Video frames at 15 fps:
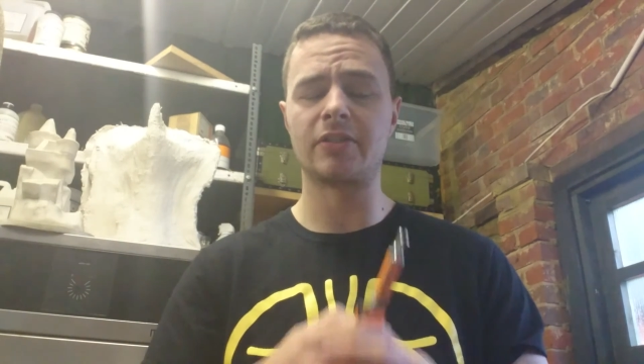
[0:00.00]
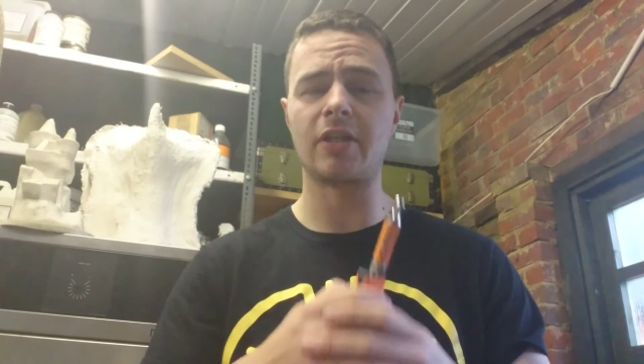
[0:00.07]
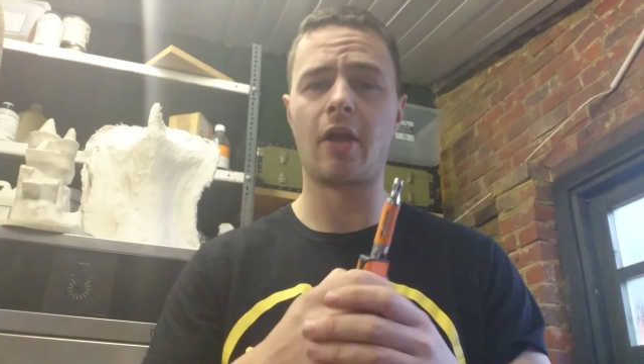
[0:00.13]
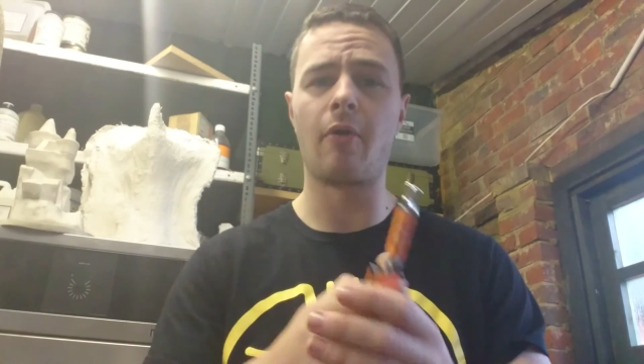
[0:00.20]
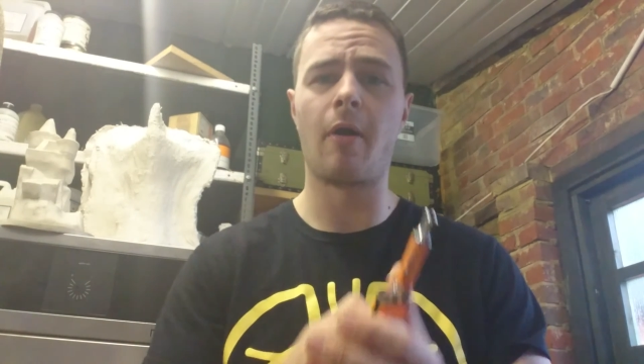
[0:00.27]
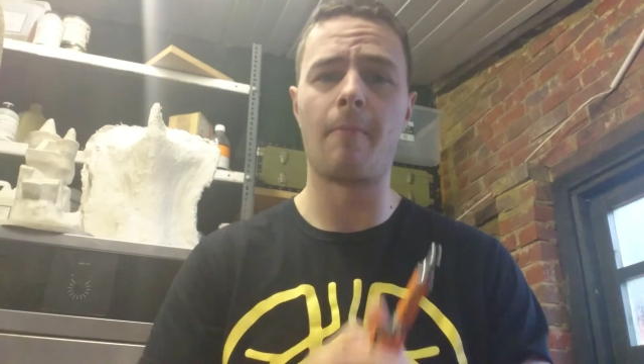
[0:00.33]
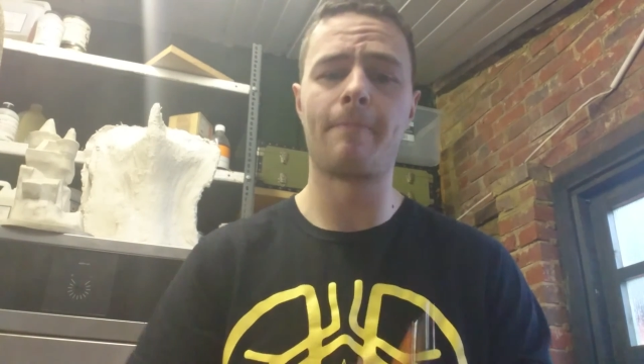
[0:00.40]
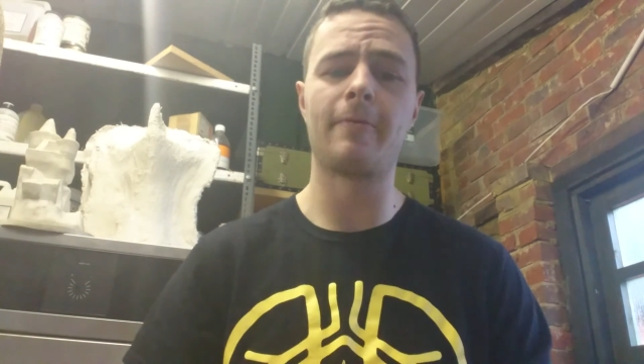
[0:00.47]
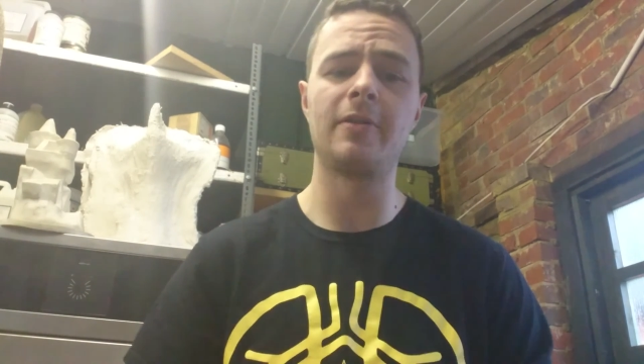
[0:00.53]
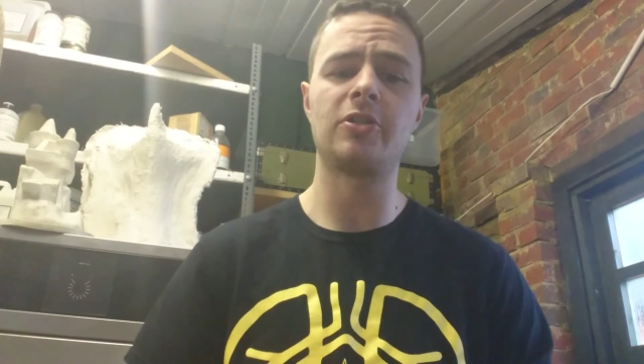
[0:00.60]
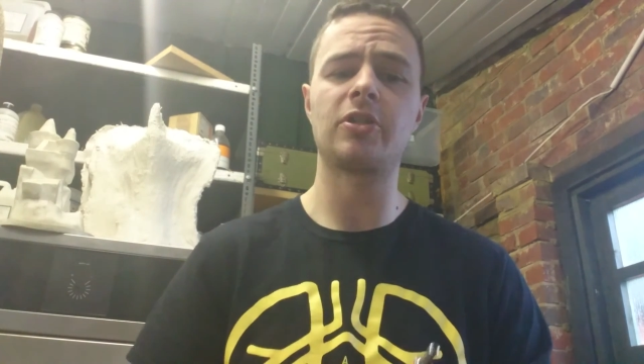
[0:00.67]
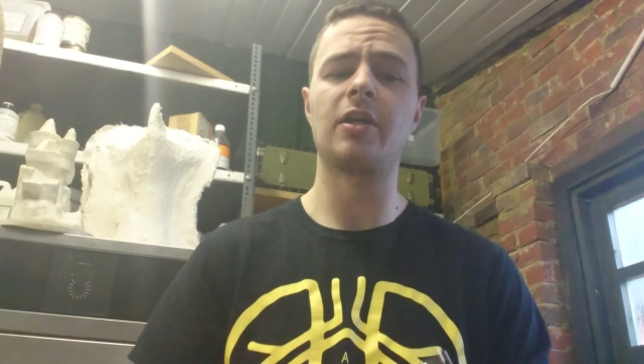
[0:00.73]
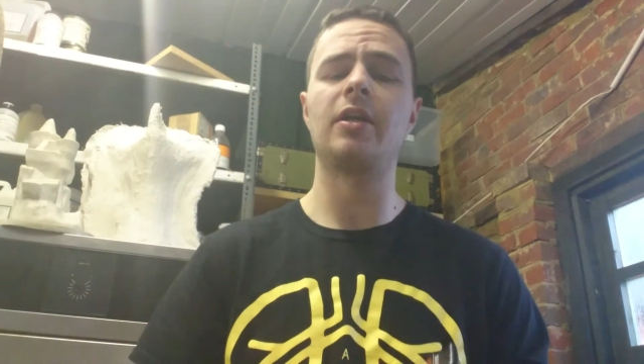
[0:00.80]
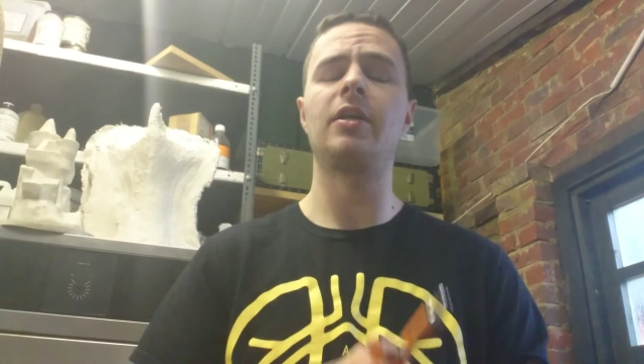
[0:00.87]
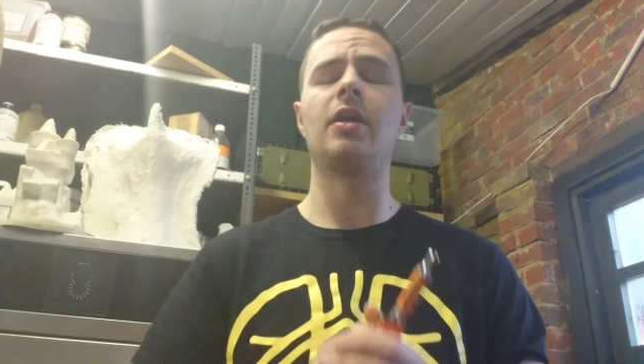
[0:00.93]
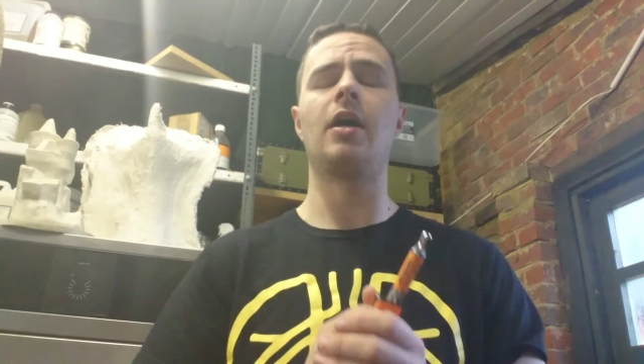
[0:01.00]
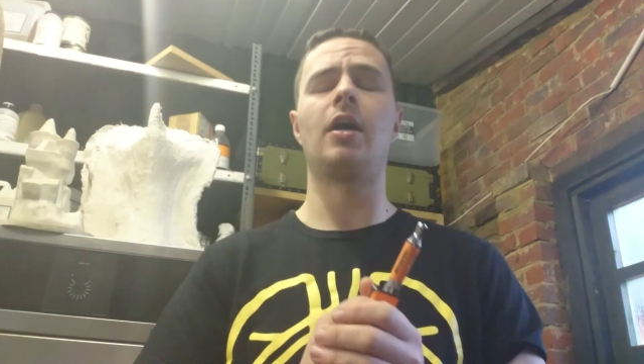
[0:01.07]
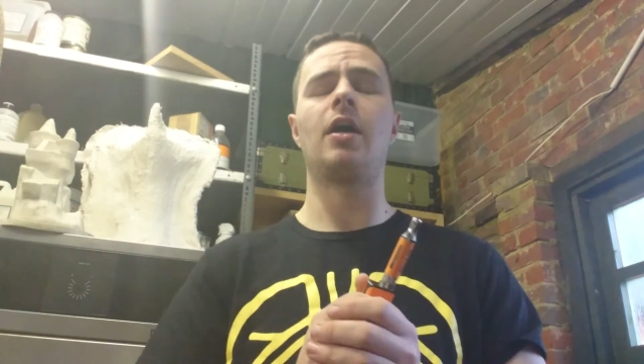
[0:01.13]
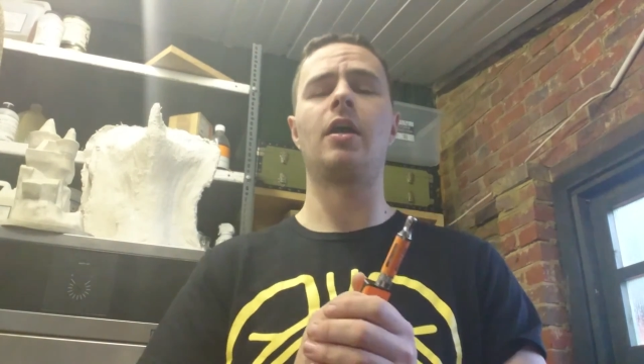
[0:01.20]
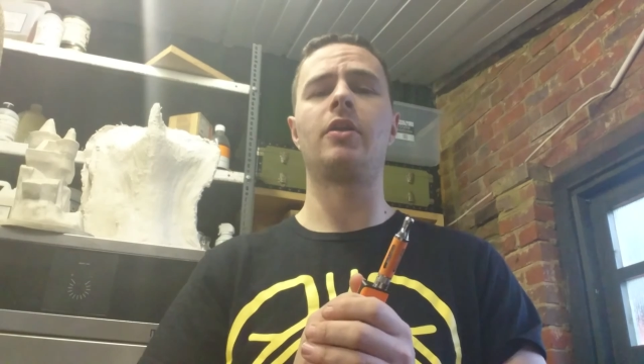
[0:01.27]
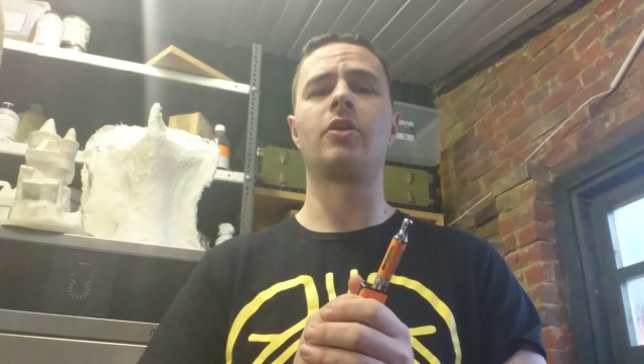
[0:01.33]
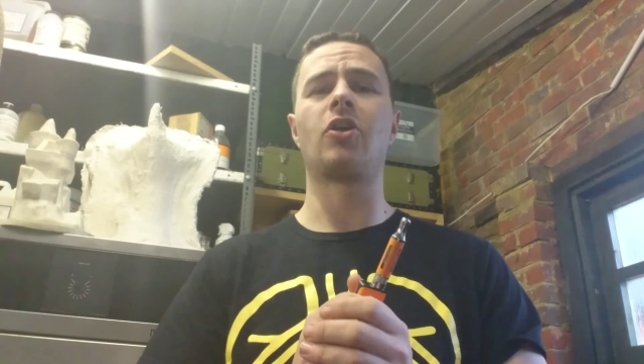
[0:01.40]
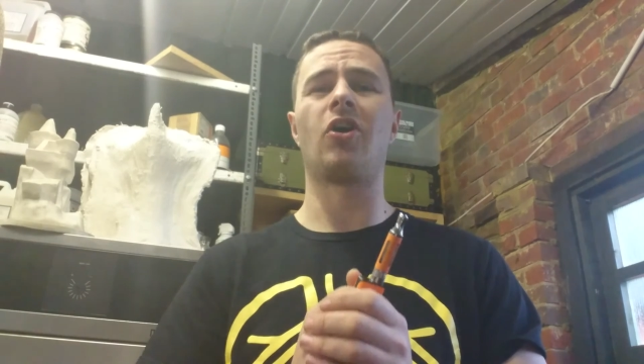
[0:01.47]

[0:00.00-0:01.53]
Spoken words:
So I appreciate the